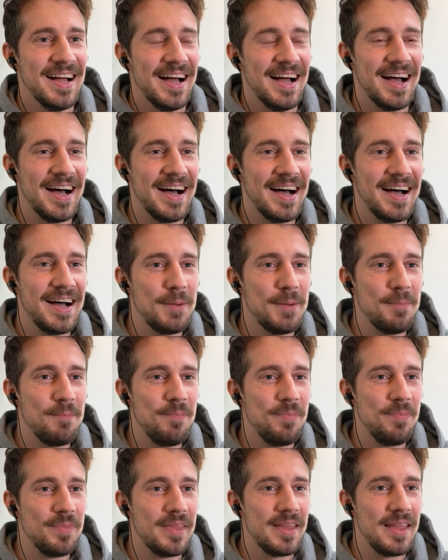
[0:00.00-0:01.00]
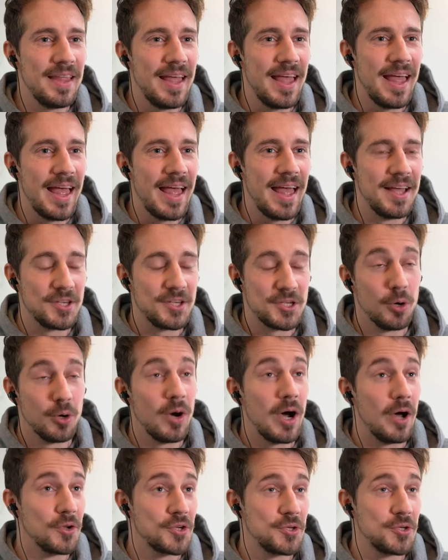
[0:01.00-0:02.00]
And so
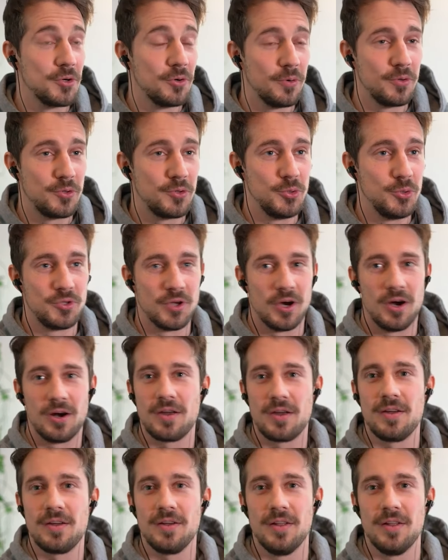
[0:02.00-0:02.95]
also to Doc,